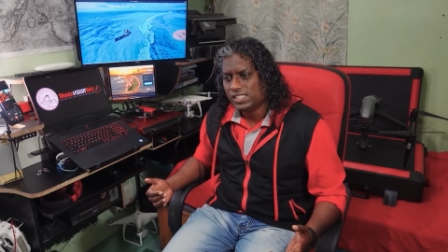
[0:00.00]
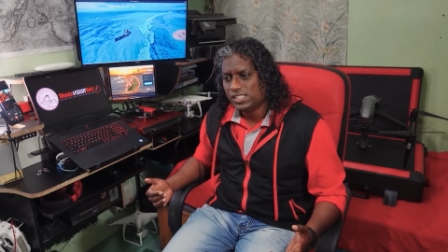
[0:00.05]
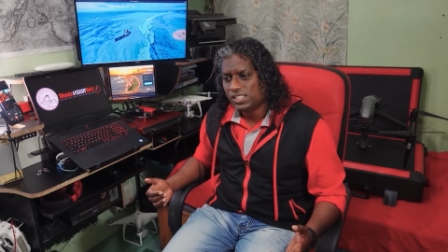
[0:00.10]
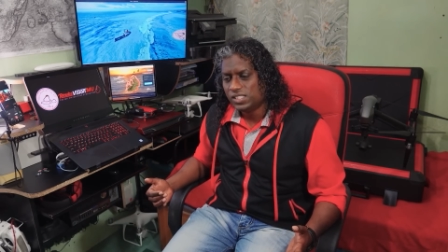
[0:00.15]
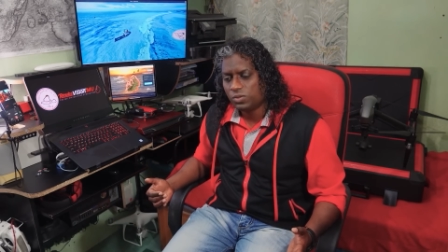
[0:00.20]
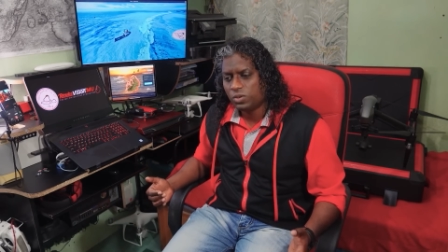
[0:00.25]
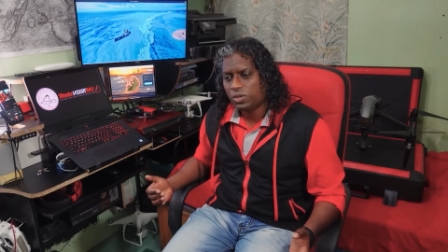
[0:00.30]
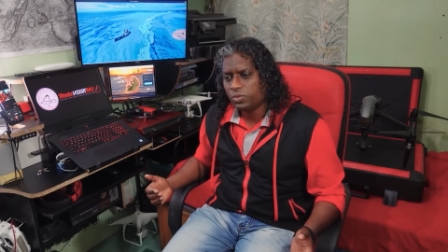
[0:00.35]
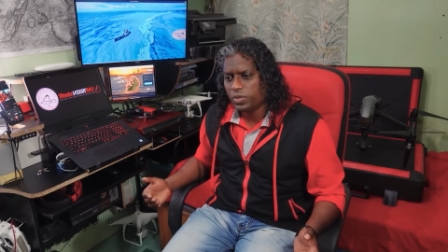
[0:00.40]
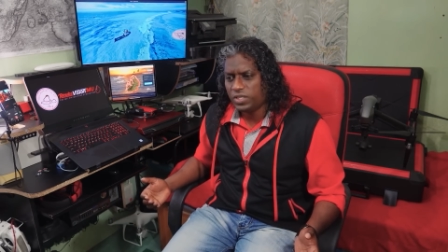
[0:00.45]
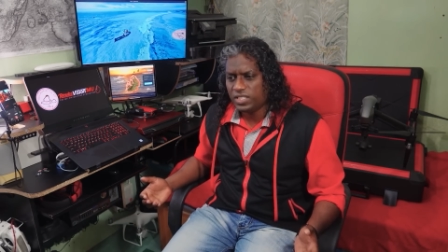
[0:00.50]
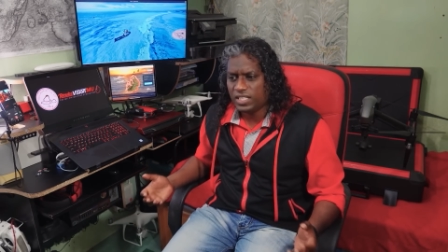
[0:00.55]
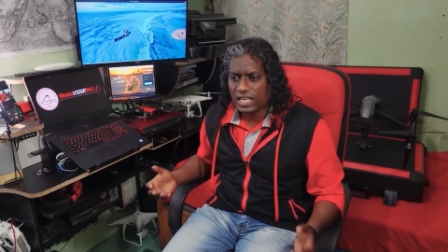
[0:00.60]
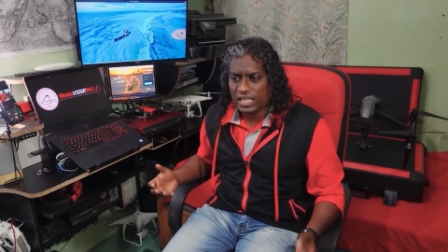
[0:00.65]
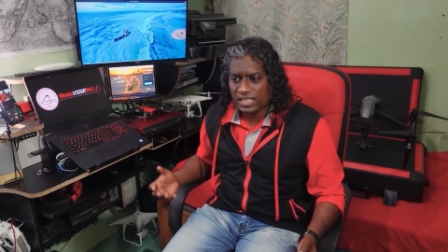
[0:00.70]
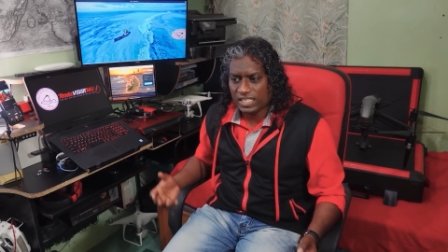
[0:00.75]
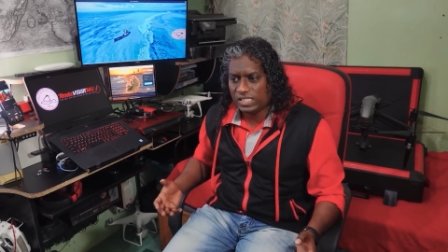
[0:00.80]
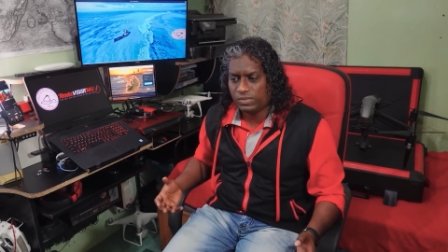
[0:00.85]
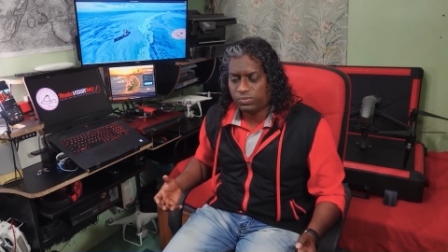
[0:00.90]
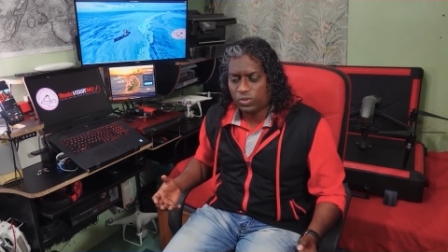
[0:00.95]
So what we did at
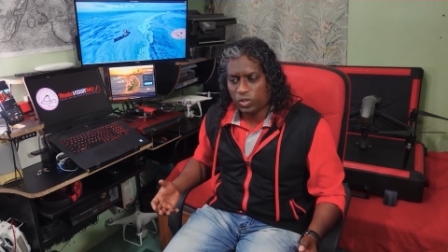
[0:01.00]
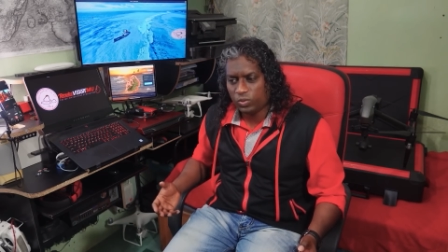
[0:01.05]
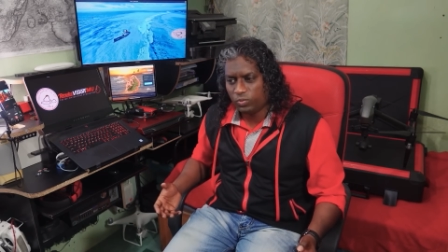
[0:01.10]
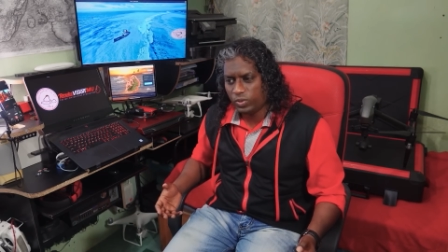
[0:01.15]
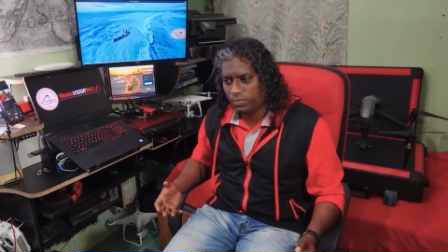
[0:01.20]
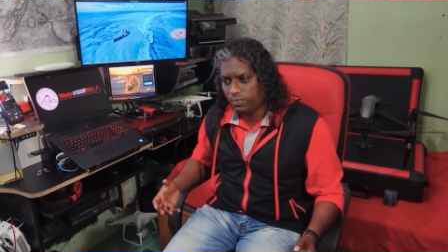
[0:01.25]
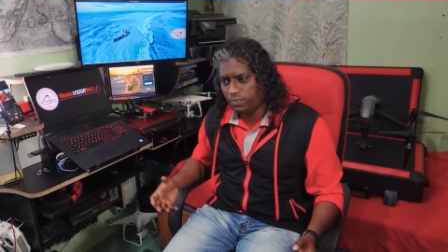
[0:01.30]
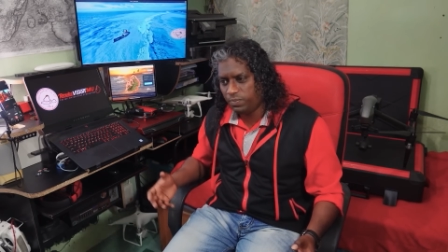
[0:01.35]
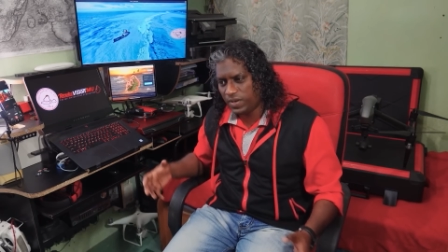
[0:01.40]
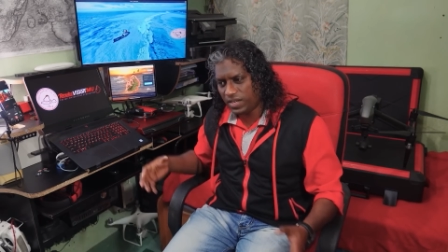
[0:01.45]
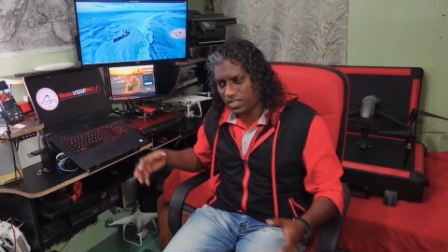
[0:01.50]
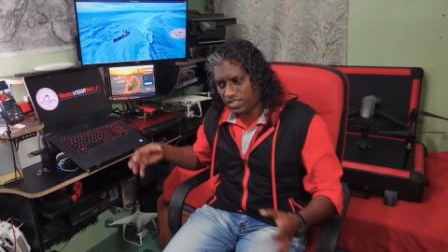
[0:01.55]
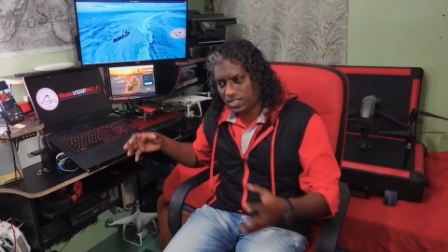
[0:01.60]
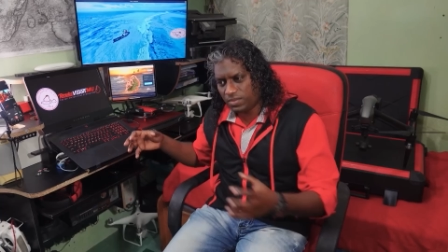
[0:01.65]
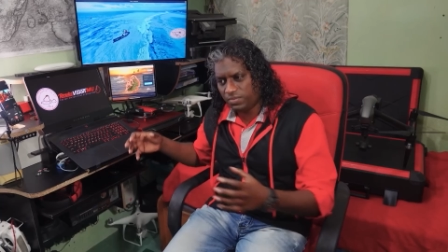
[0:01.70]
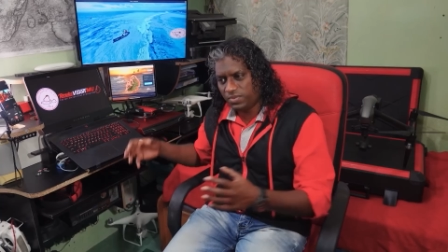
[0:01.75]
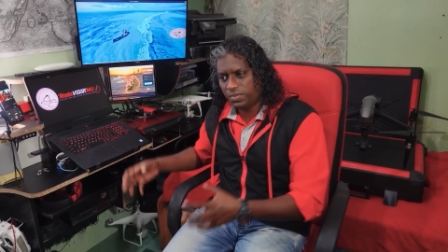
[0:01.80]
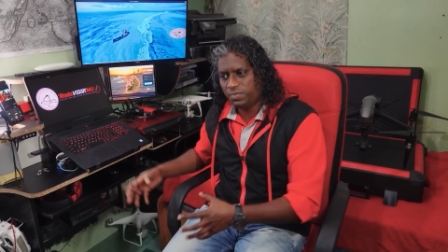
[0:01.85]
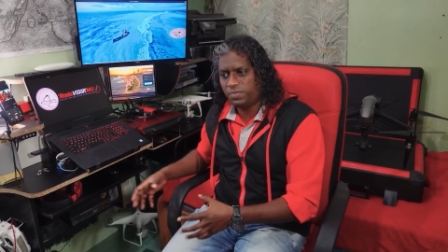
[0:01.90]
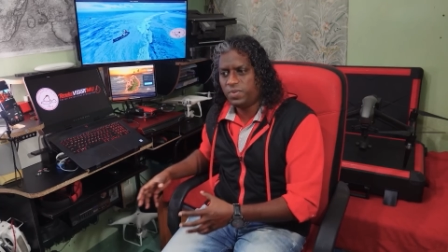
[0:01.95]
this point, we picked
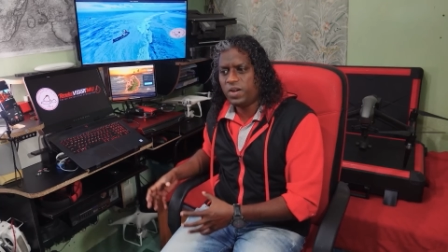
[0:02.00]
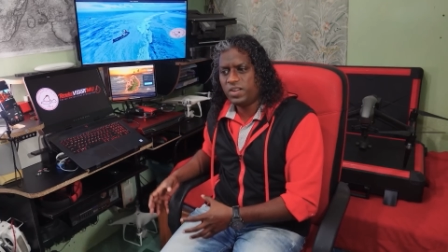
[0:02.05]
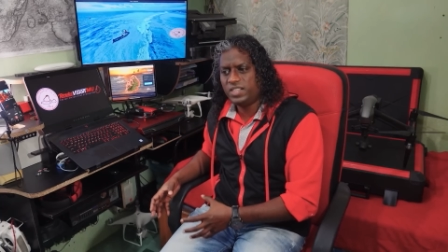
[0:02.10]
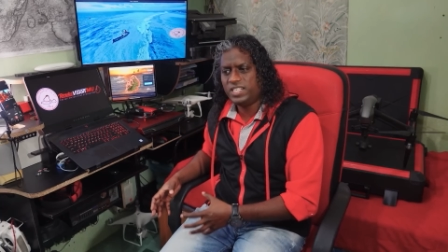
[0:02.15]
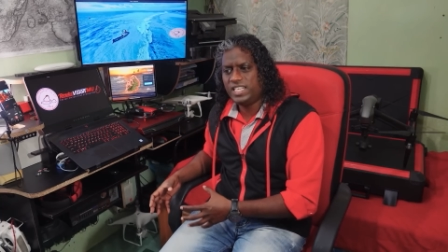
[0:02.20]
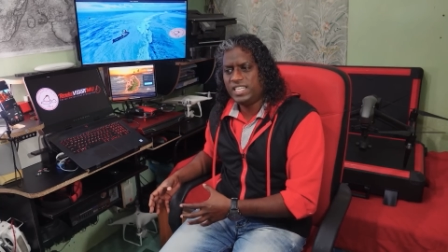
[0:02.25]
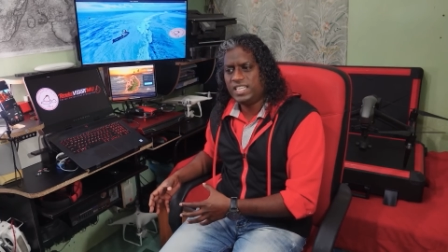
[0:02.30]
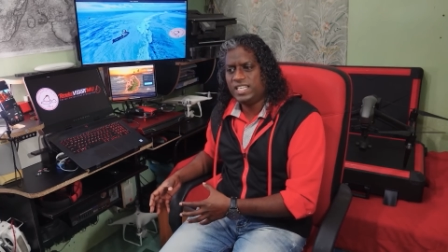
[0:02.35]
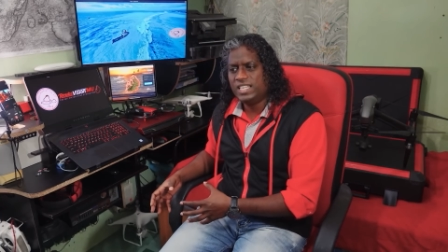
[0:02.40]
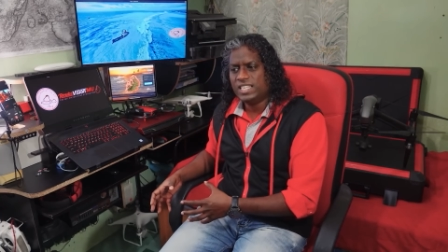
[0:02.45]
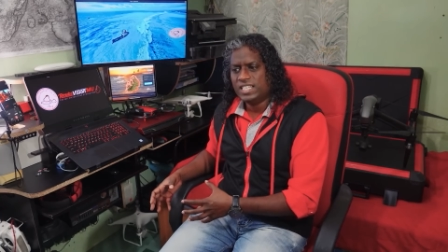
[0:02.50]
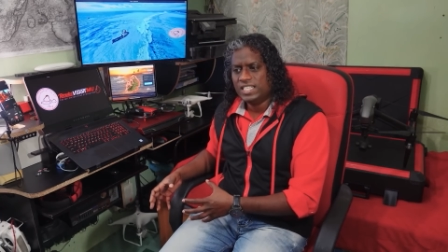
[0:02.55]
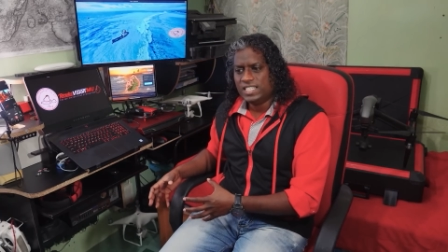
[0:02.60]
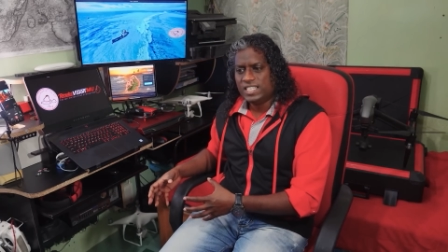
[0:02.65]
up the body